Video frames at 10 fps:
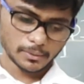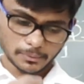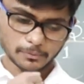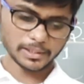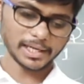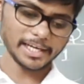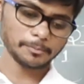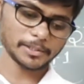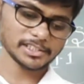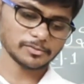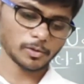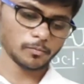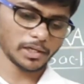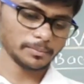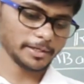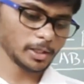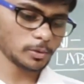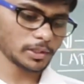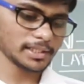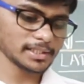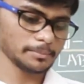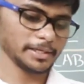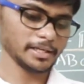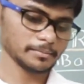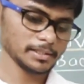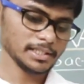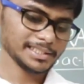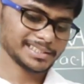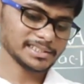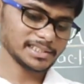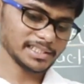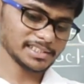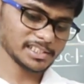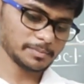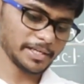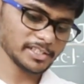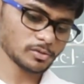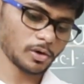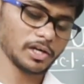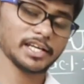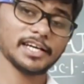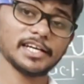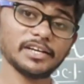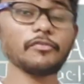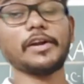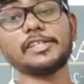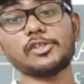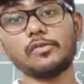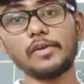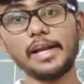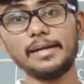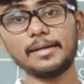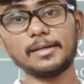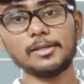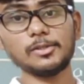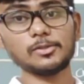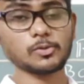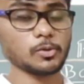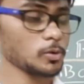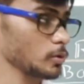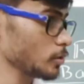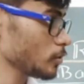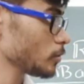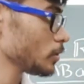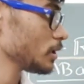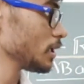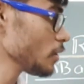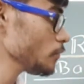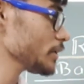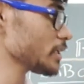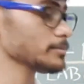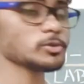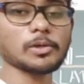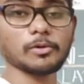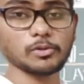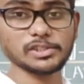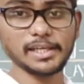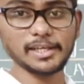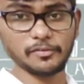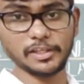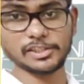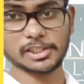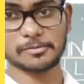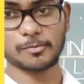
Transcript: When light passes from one medium to another medium, the change in speed is called refraction of light. So now we come to our original definition.